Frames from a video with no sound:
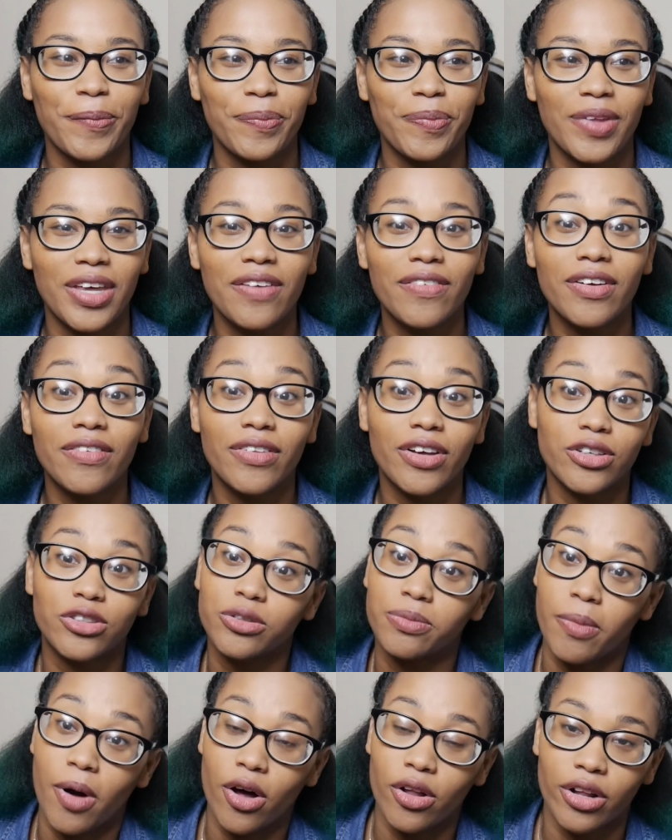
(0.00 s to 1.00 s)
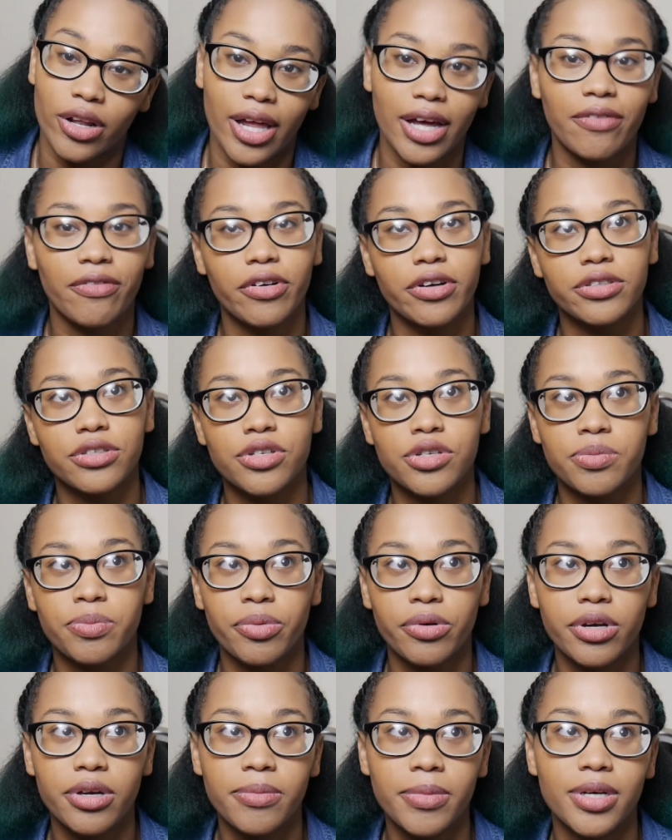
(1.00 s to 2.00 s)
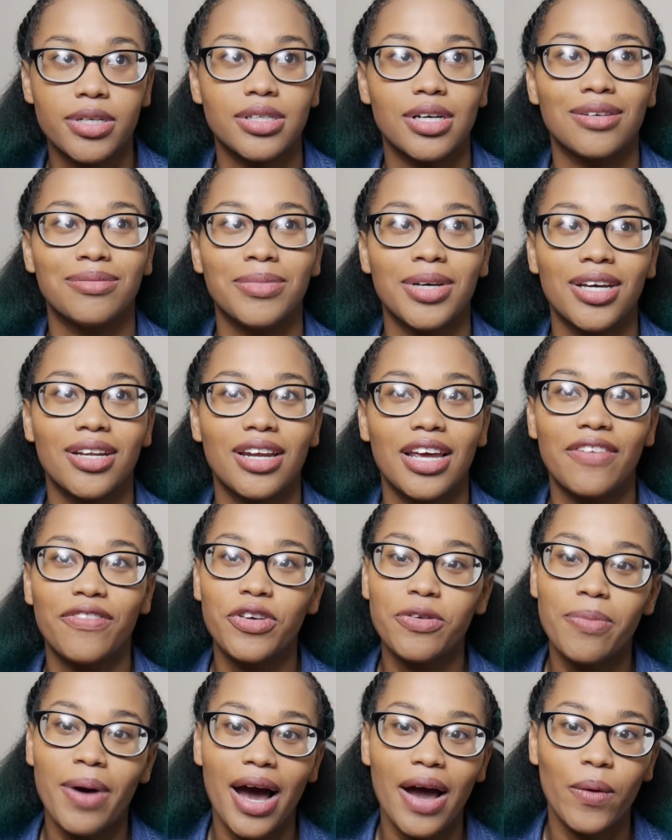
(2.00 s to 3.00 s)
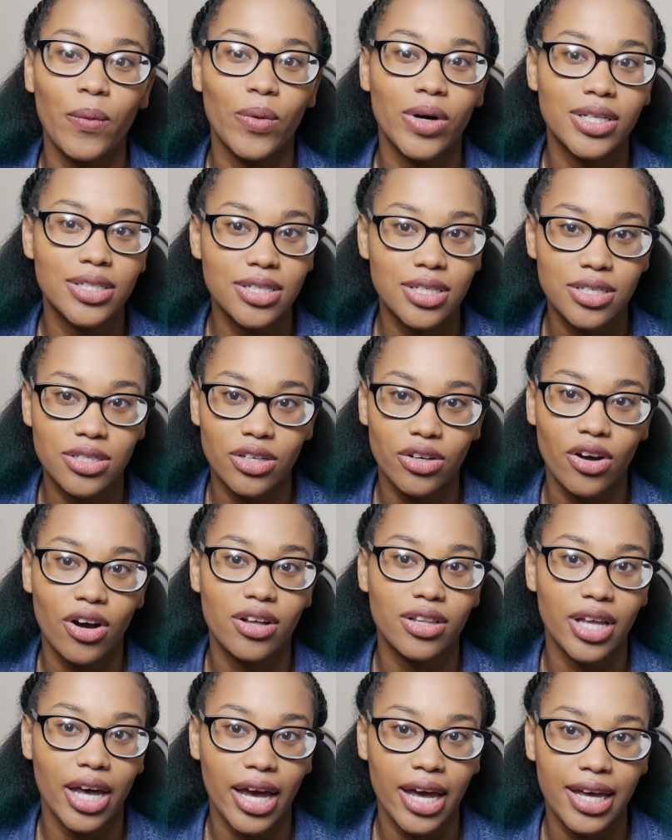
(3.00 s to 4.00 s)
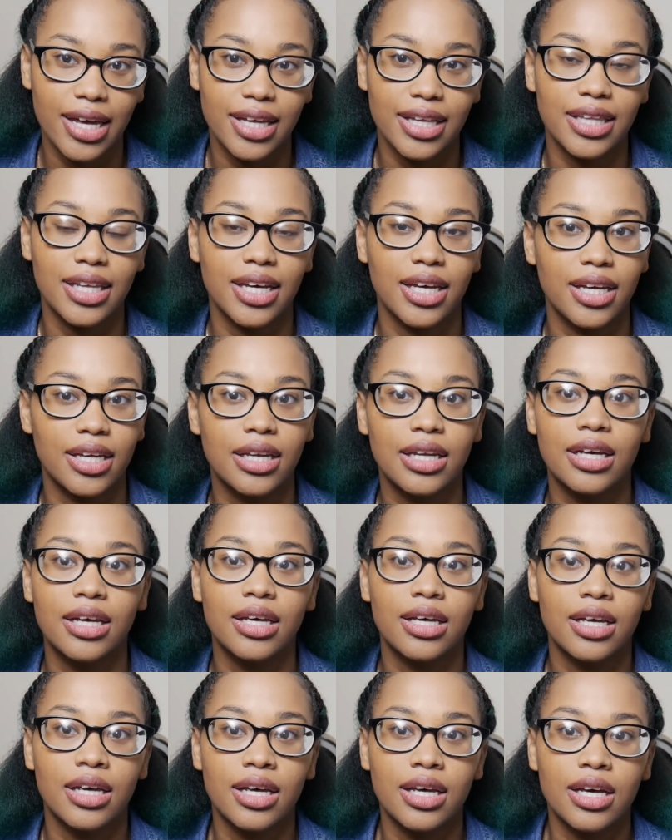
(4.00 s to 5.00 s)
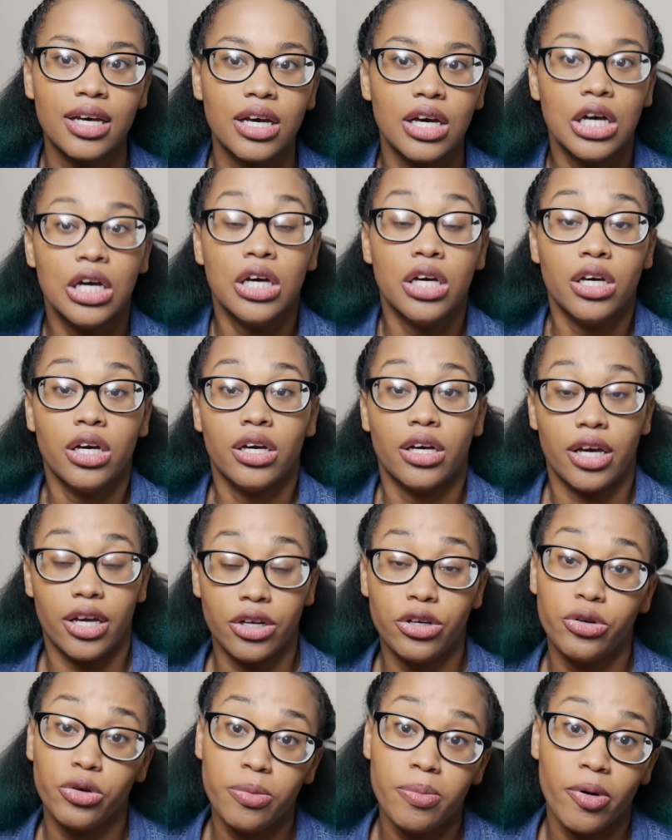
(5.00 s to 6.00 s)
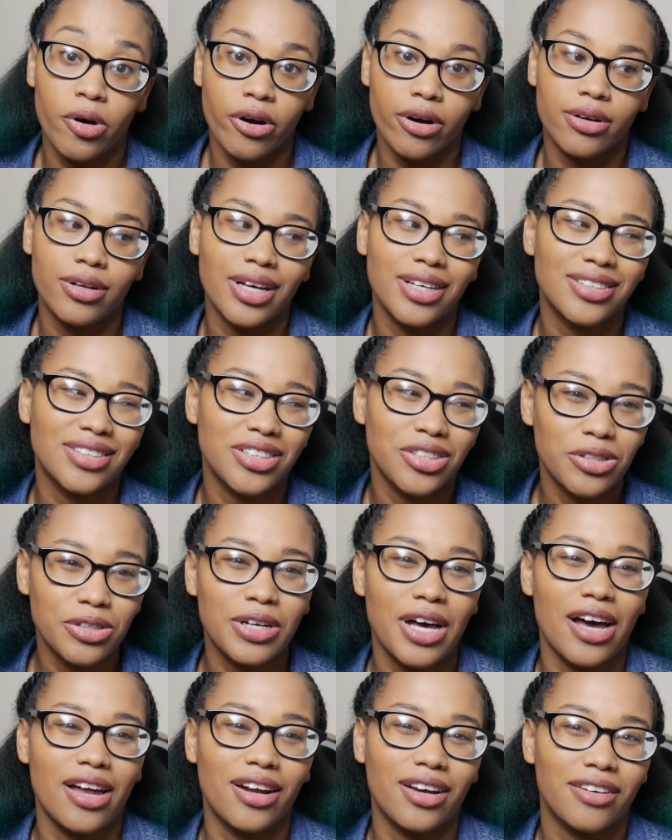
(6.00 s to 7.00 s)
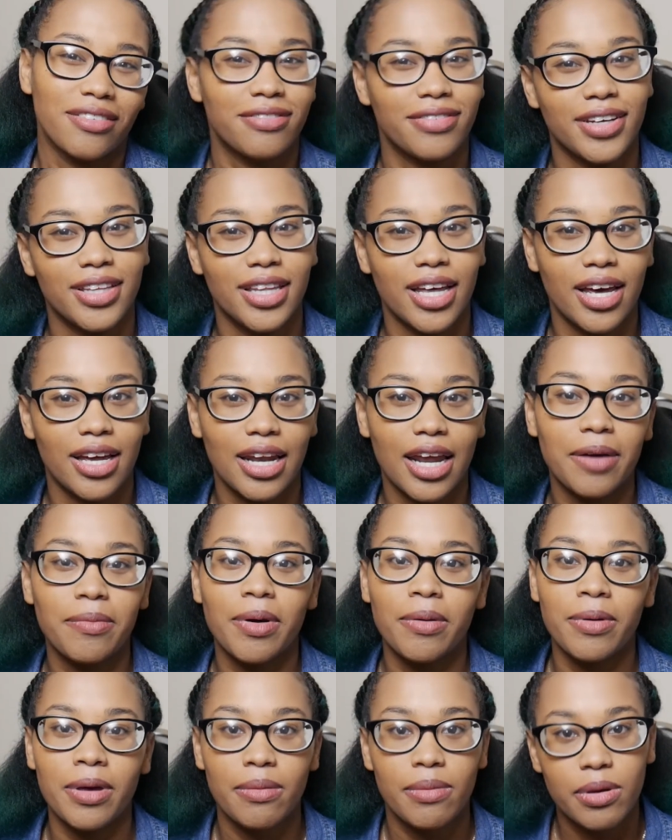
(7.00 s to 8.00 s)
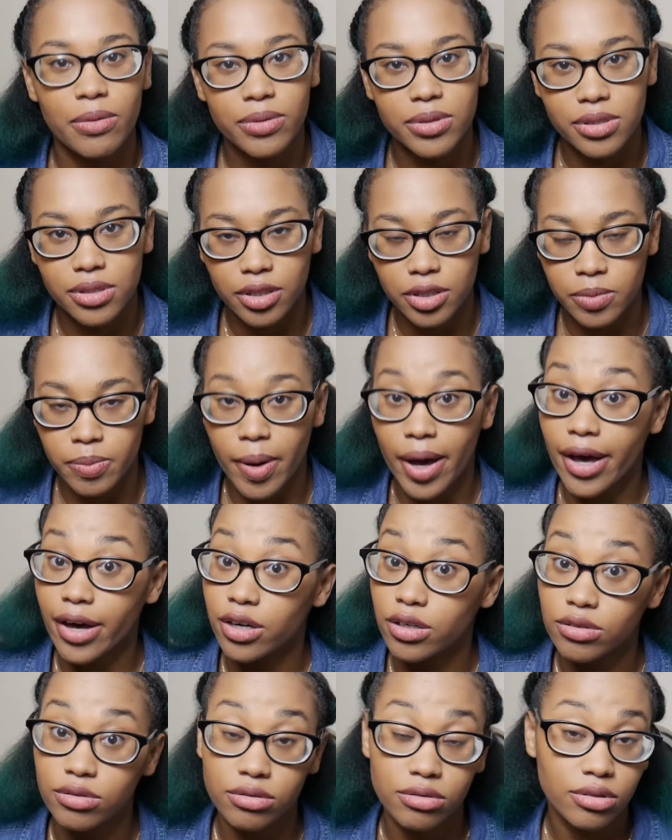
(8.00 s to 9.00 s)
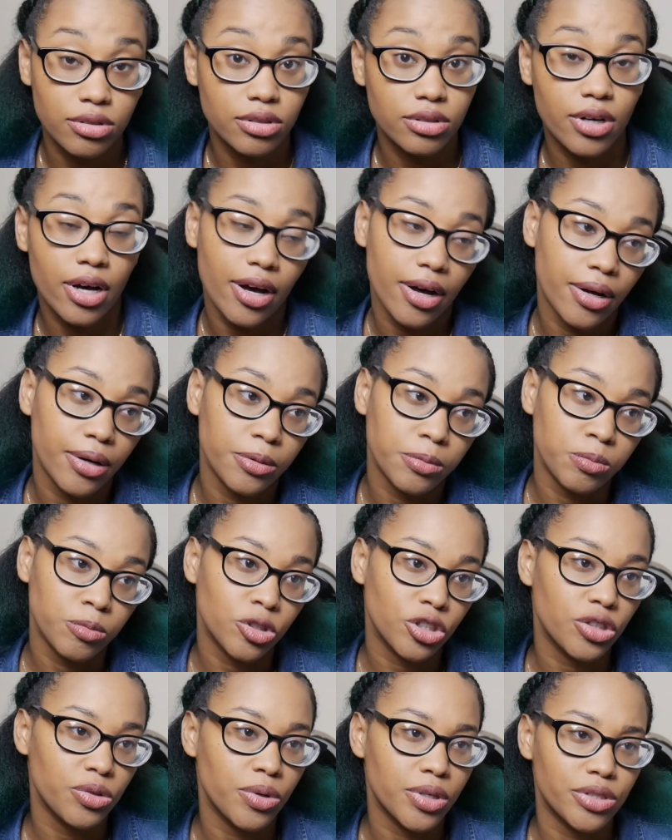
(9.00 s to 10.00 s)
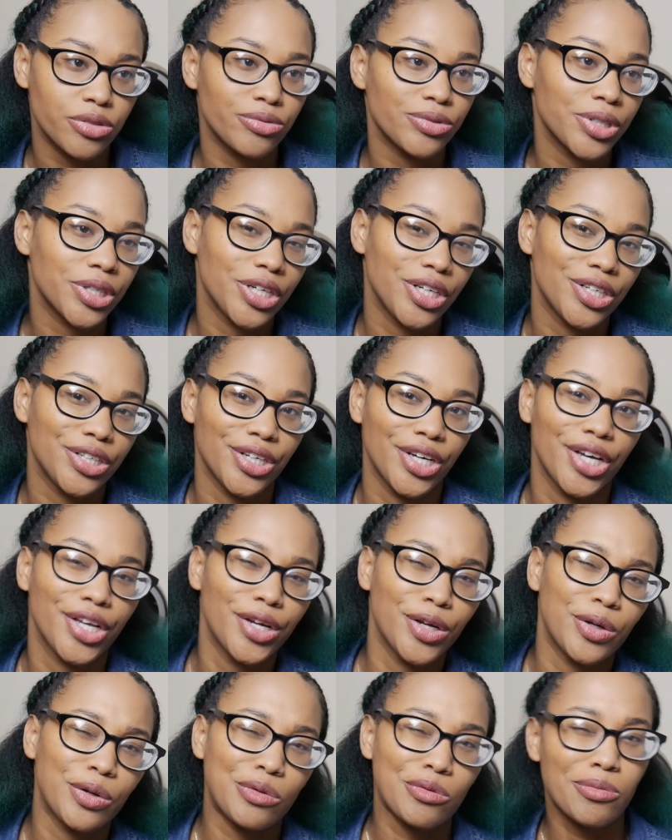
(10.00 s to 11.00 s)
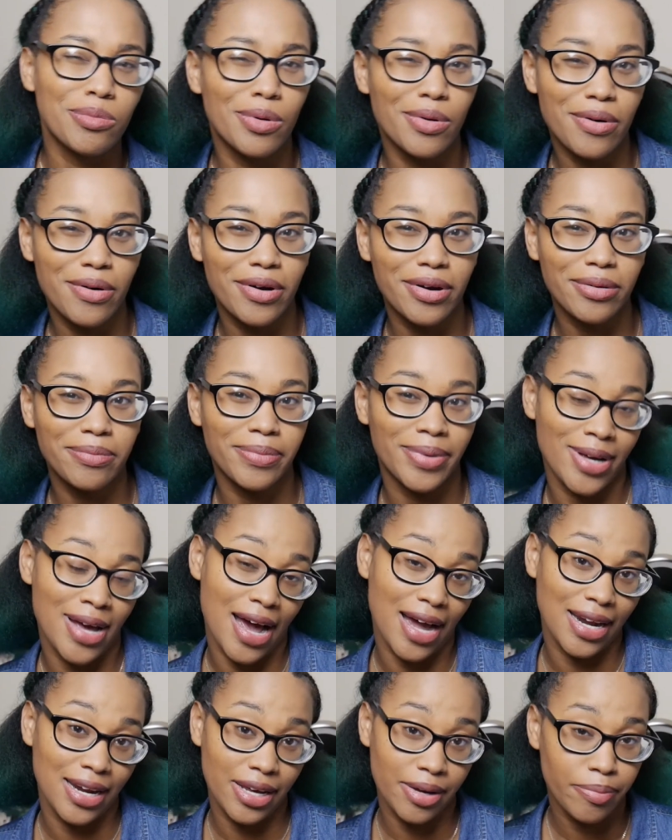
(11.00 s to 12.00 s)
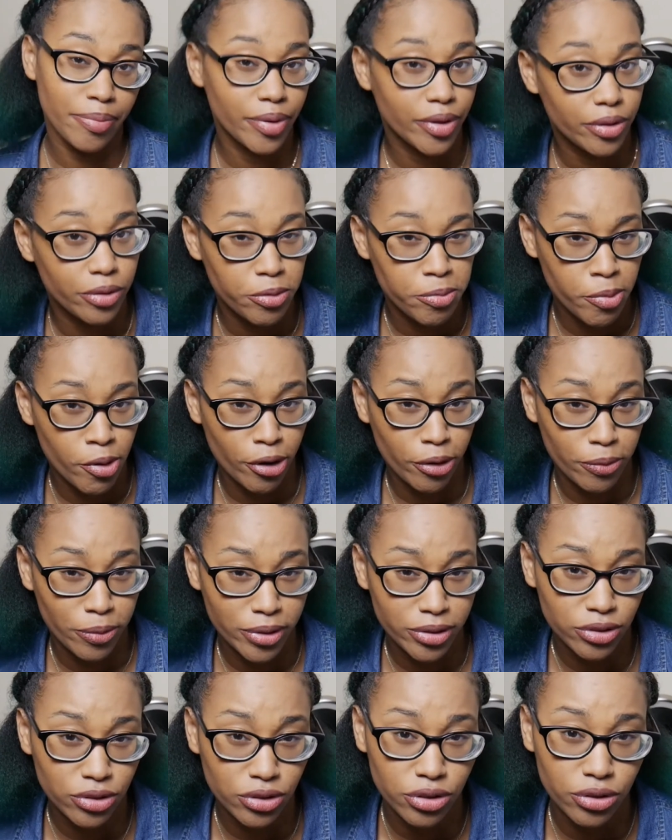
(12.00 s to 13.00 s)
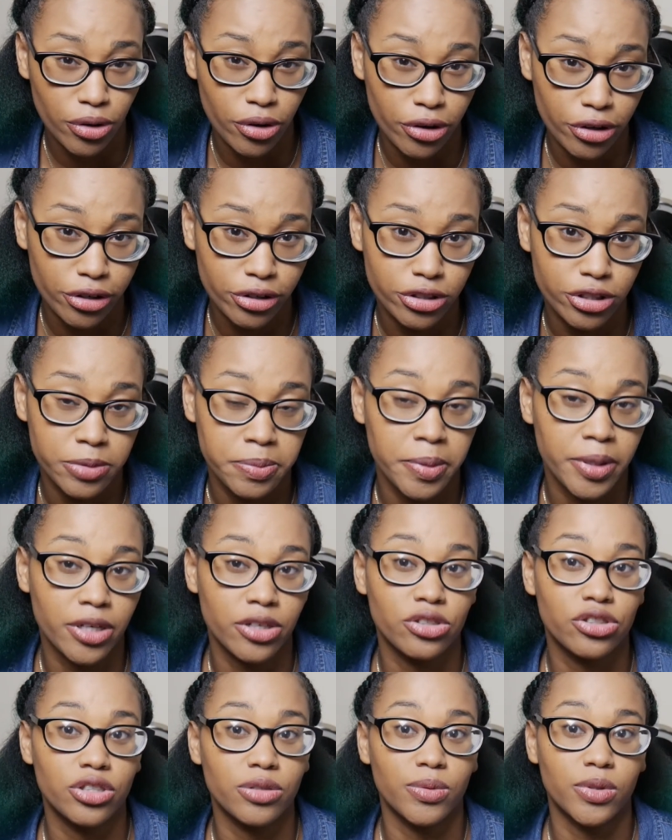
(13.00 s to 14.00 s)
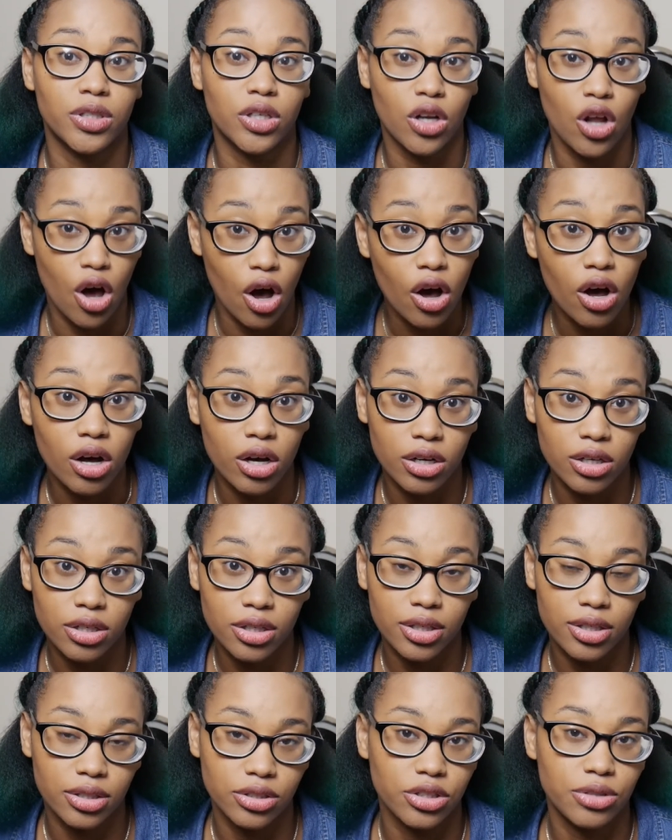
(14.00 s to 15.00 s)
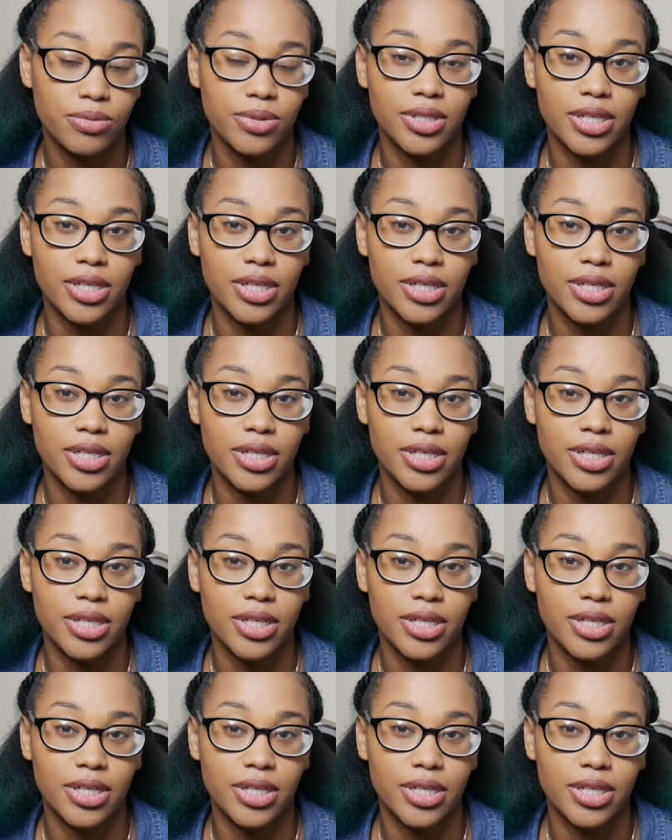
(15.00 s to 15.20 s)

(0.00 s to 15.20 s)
even if they're smaller, like for instance preemies, I mean, if you buy onesies and all that, then in newborn they still kind of could fit that. Like, my baby was 6 pounds. She wasn't really in newborn, but I did put newborn onesies on her just because she was long. She was